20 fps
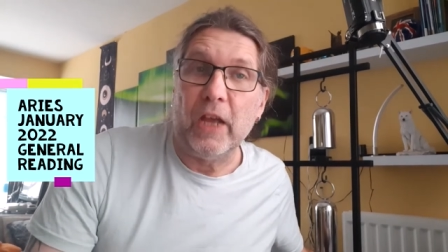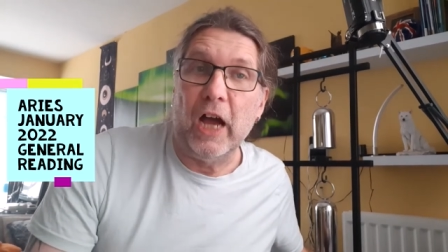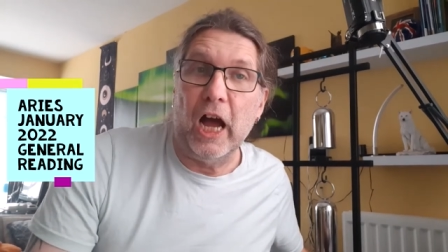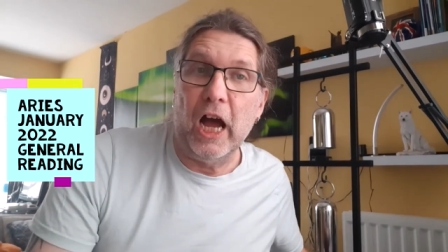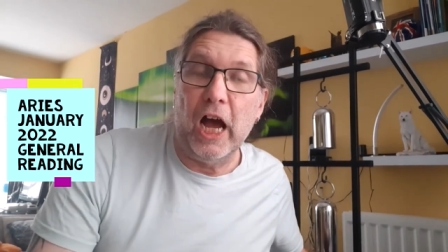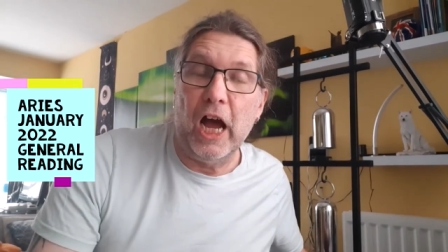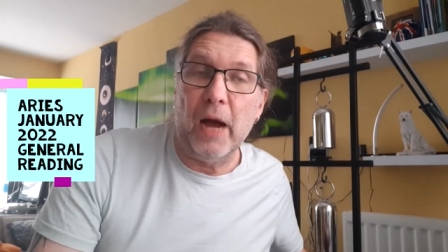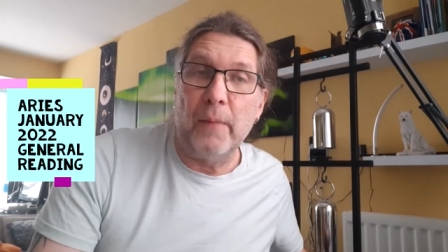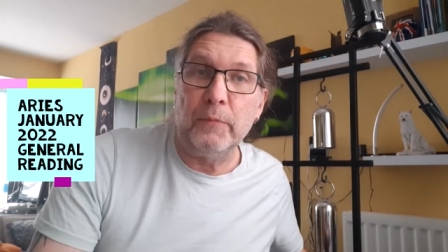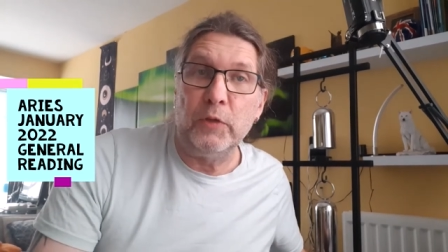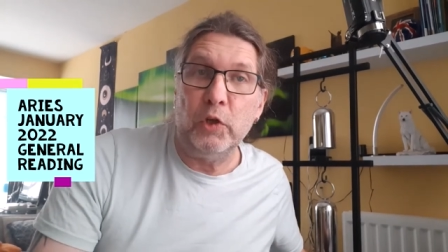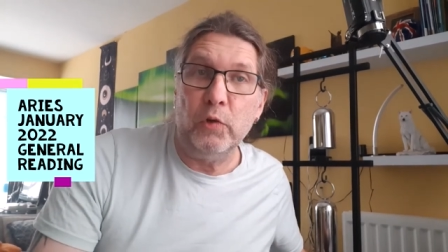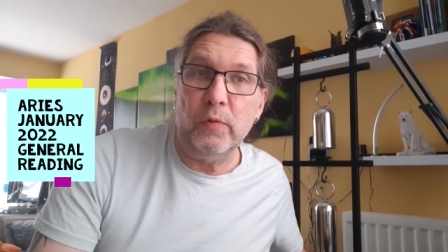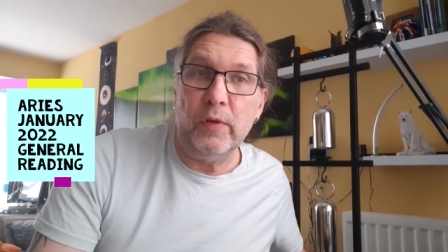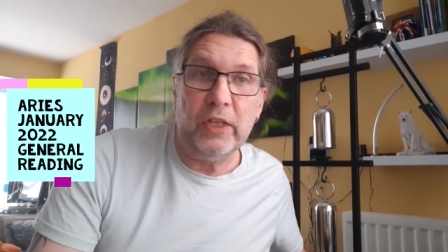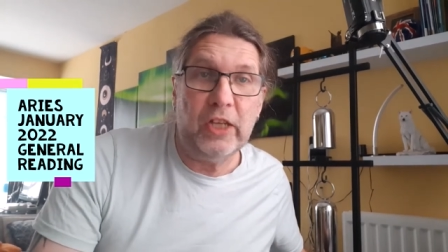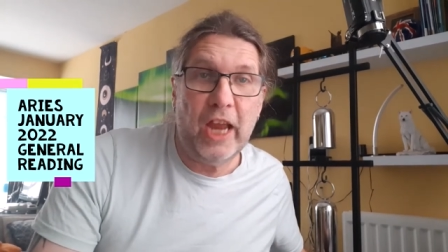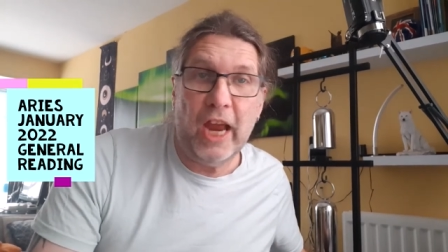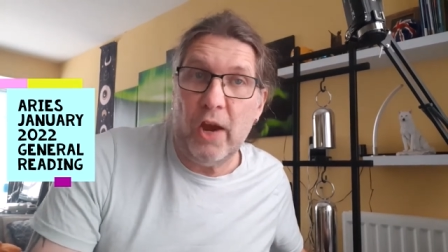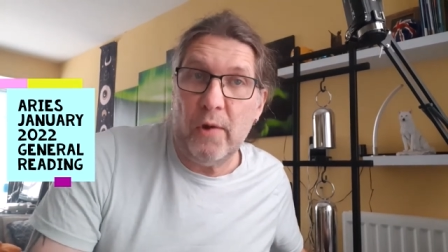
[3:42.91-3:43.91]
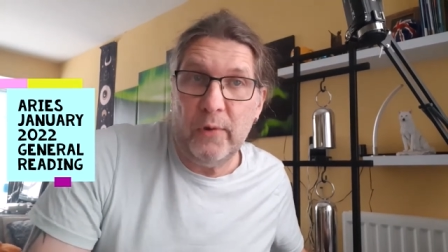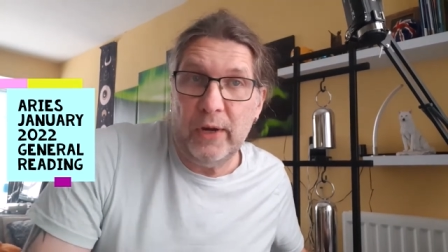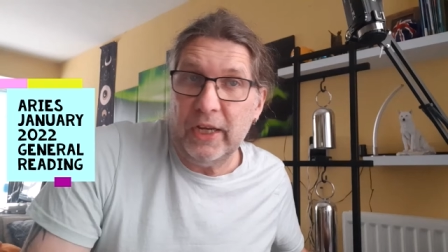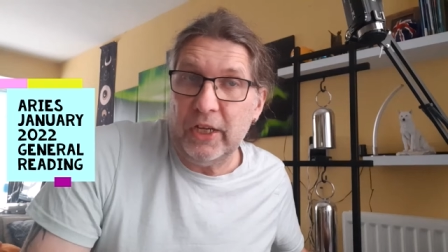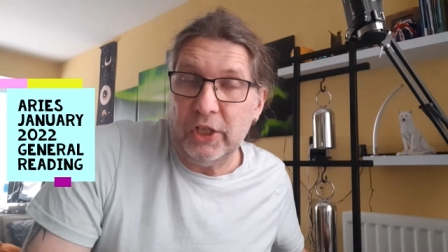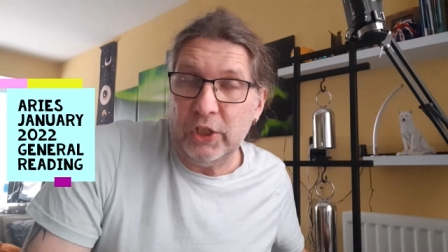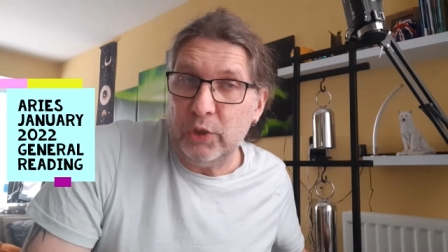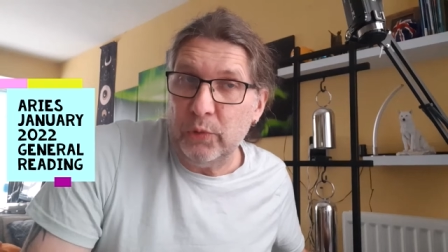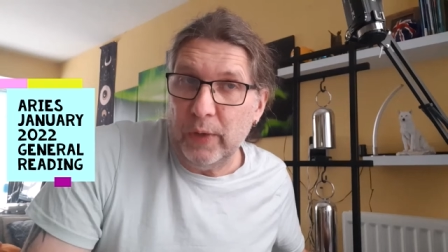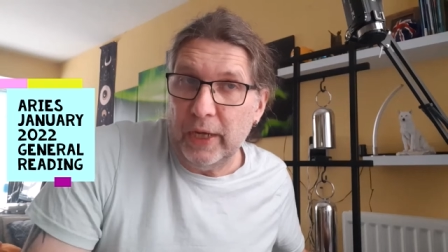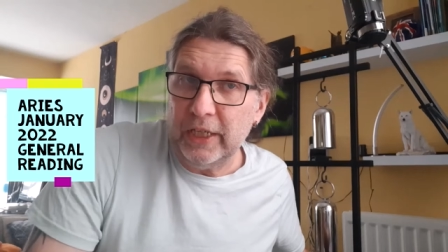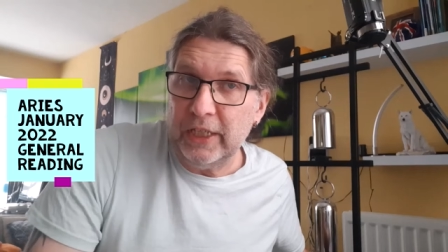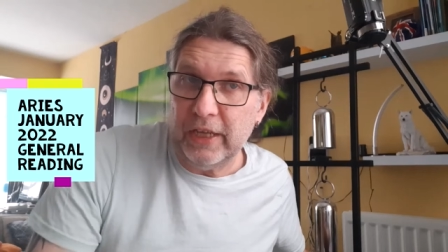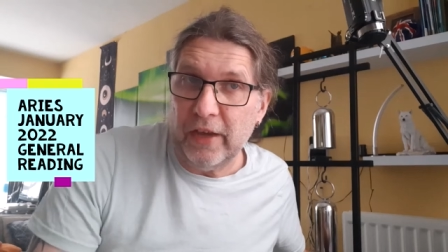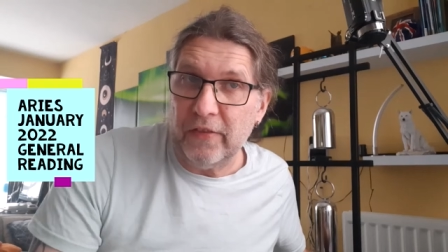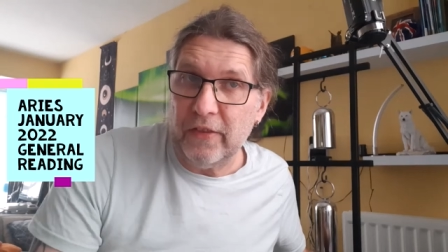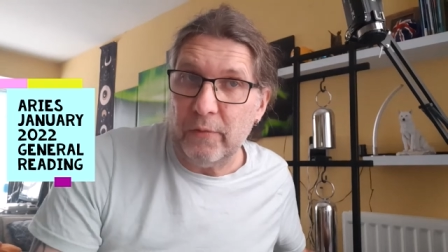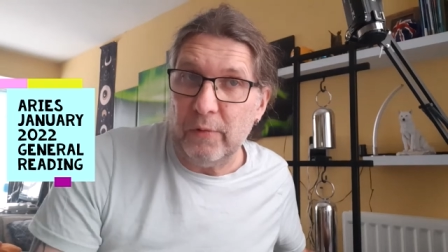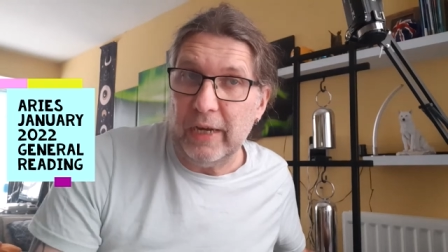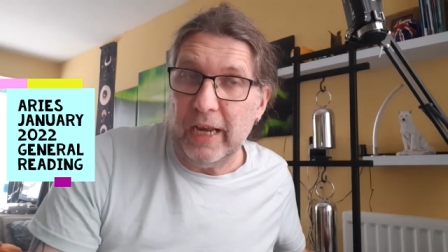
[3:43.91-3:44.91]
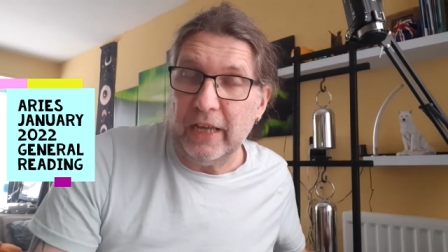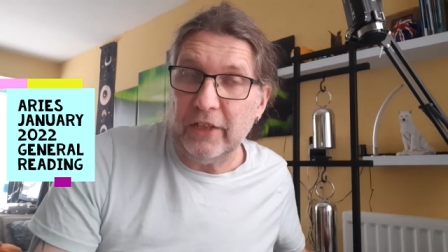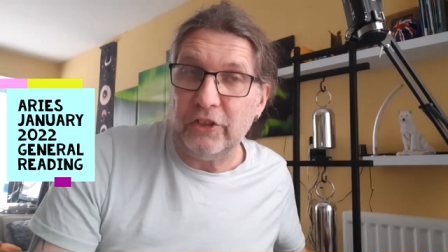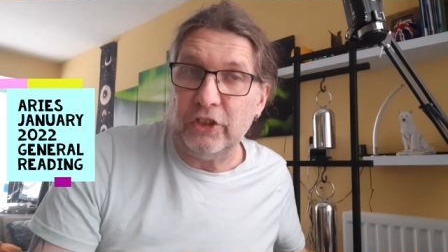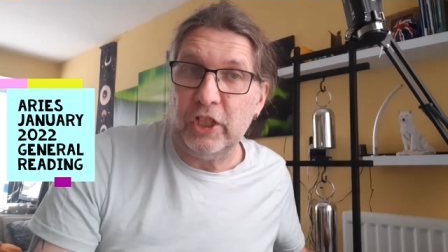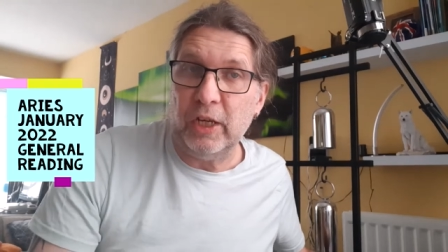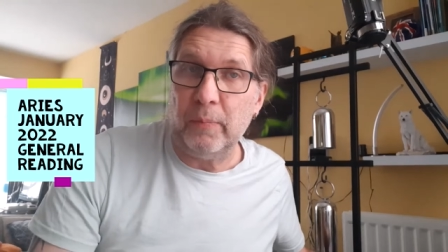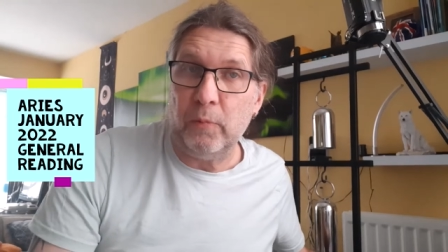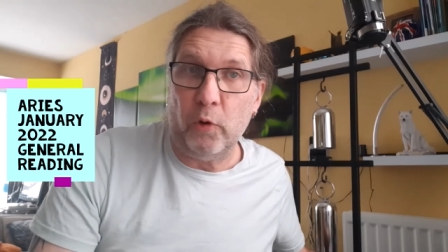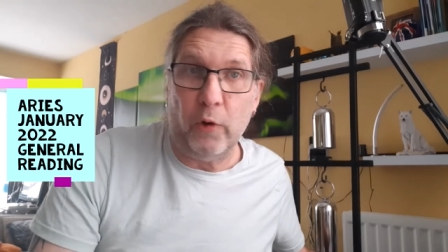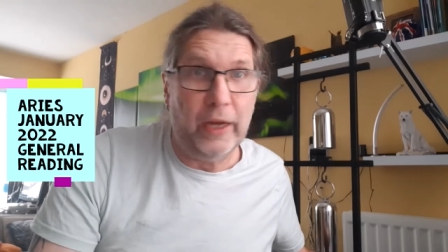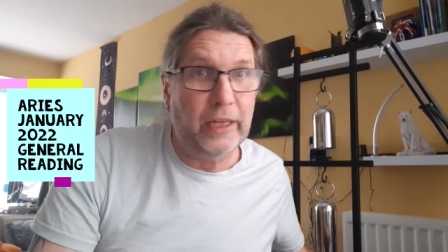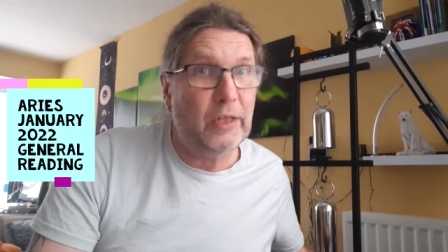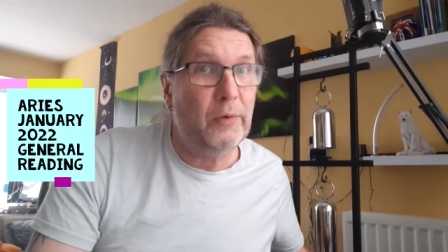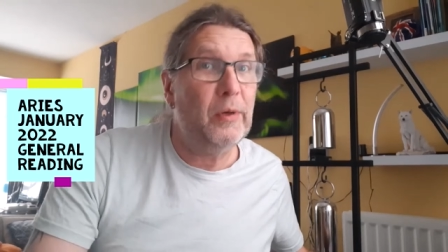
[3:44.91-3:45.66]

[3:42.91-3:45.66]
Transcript: um, you will carry it into any other relationship or any